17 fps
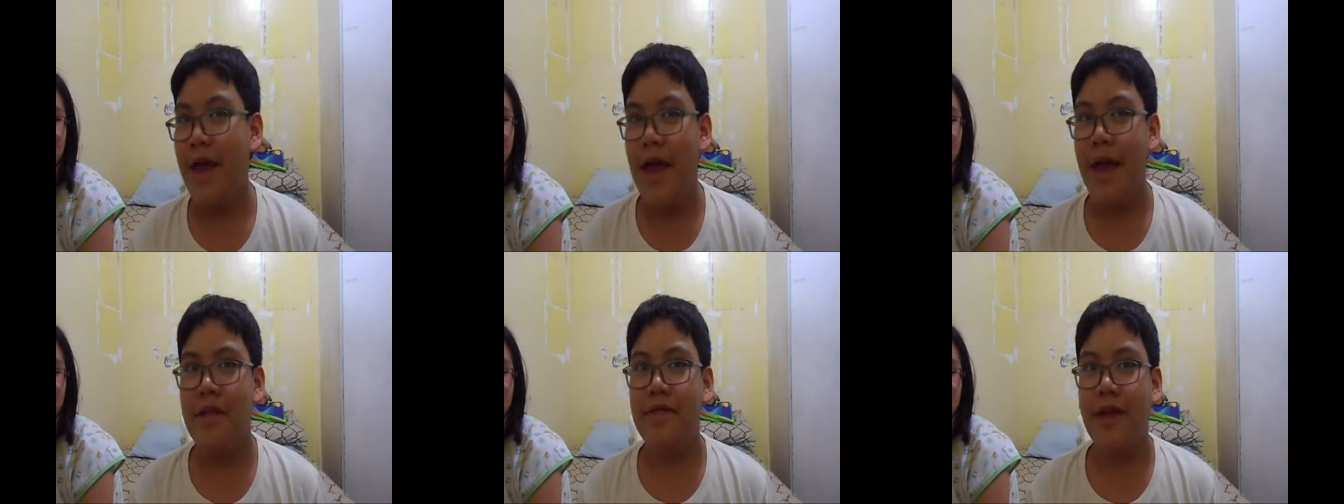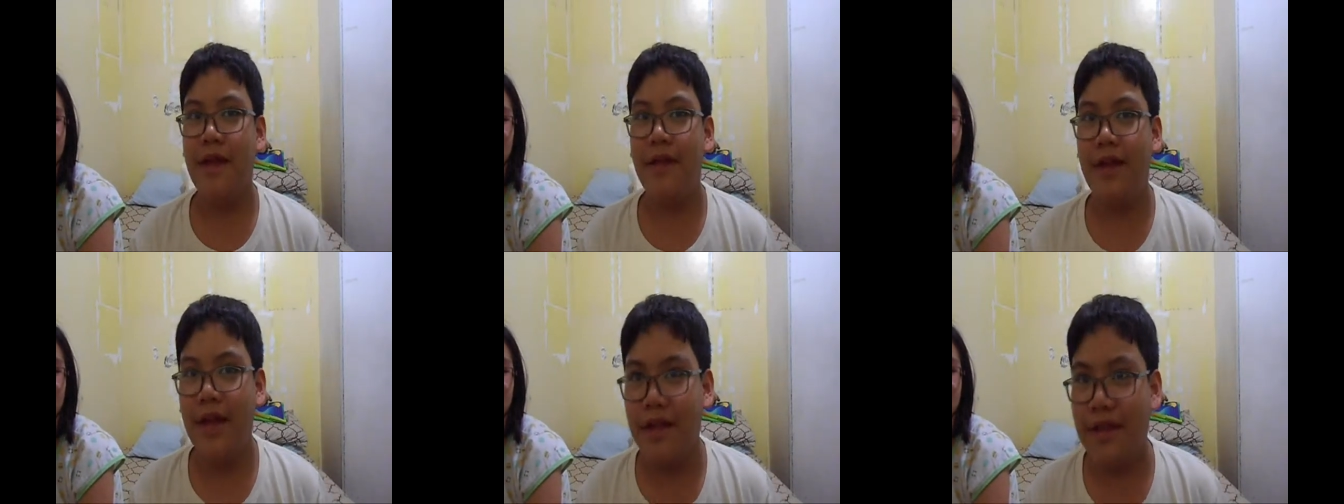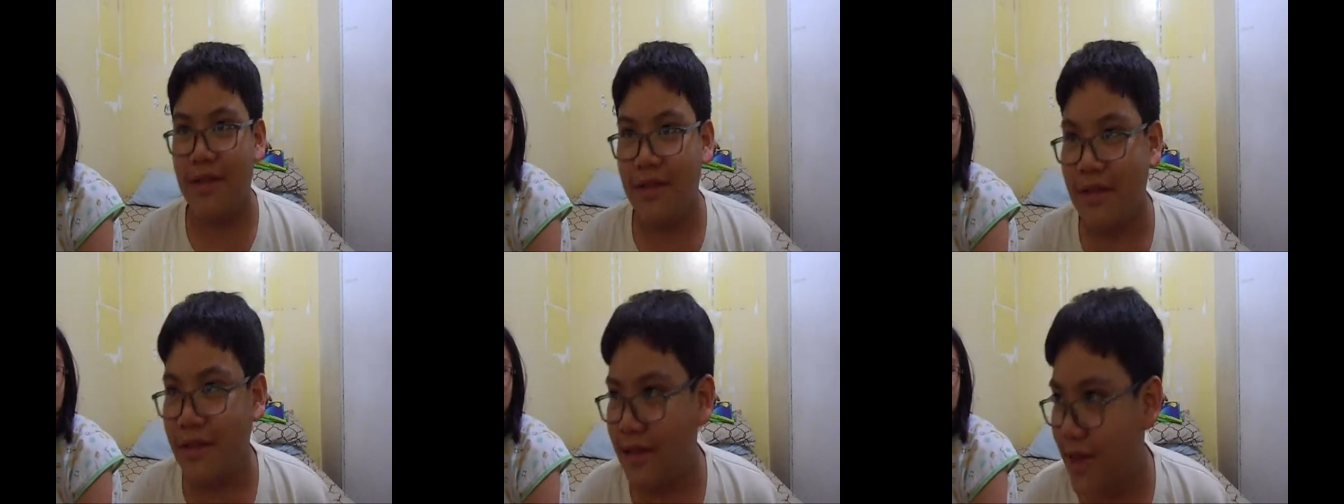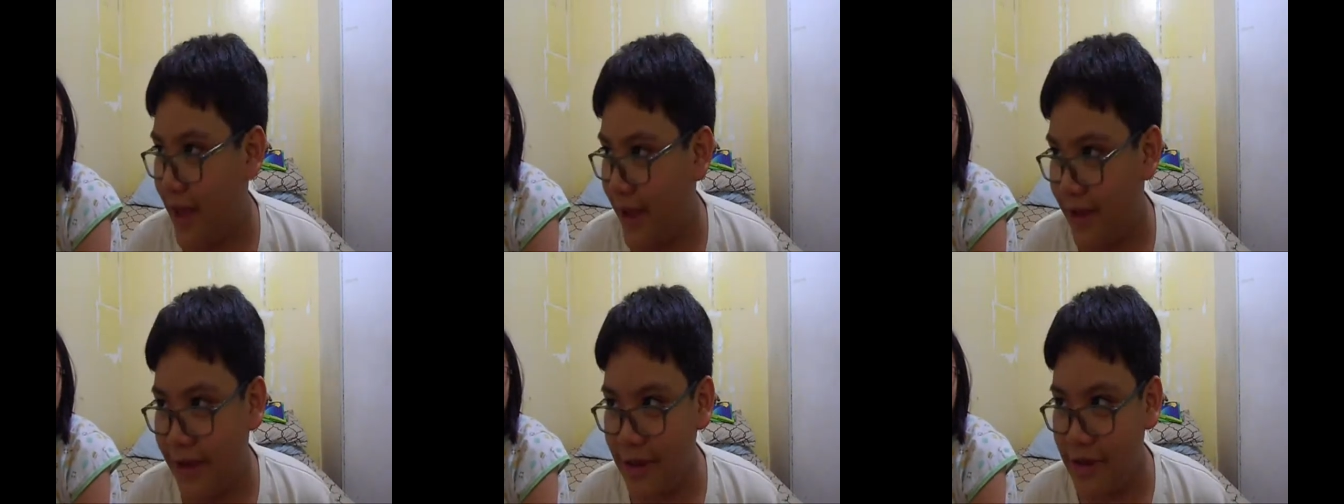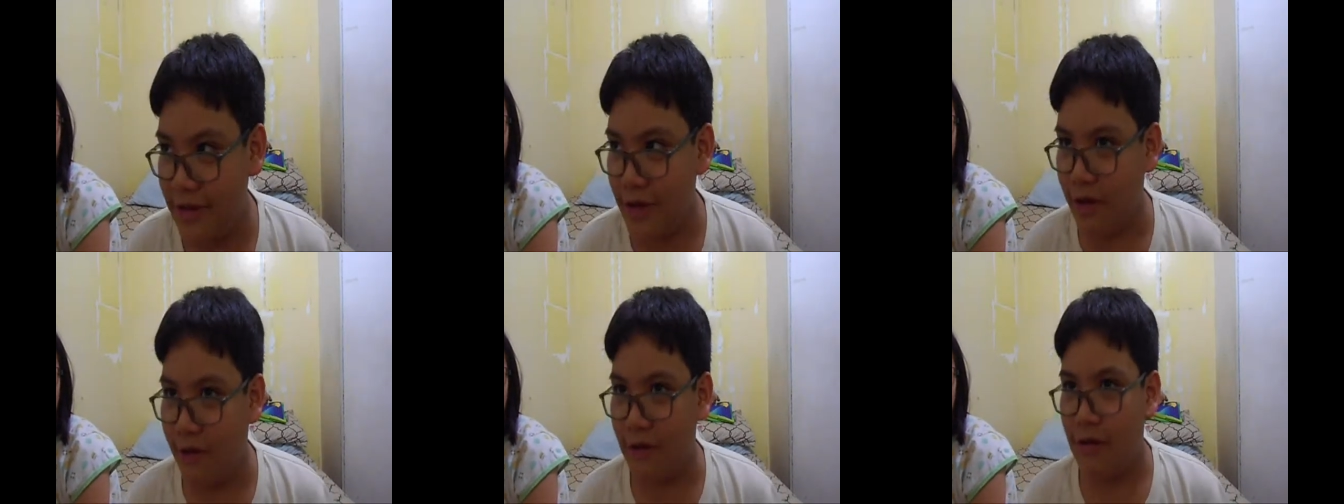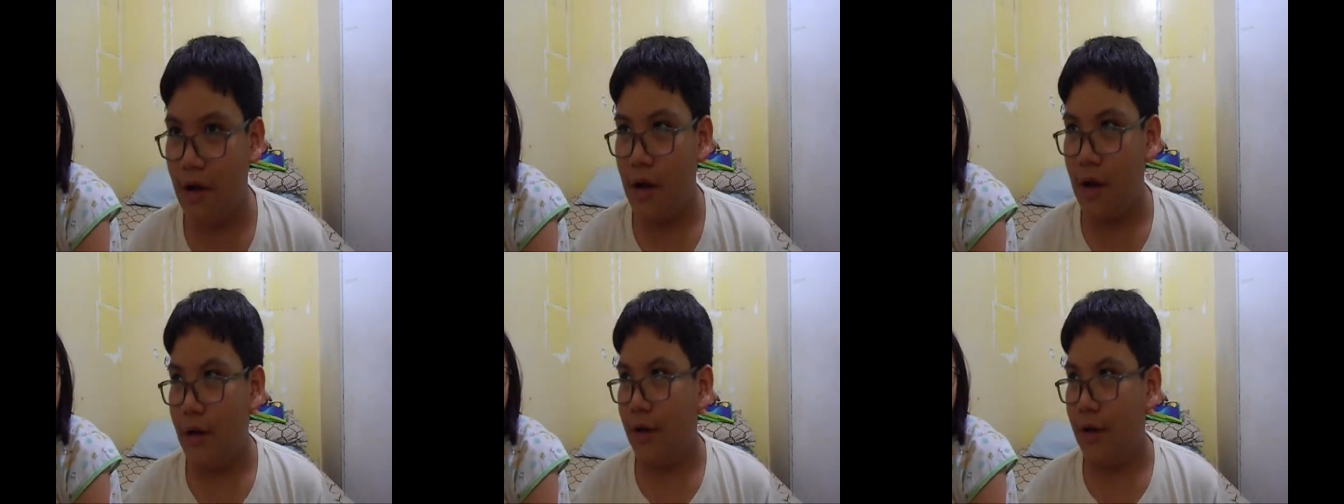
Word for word: and they get like you know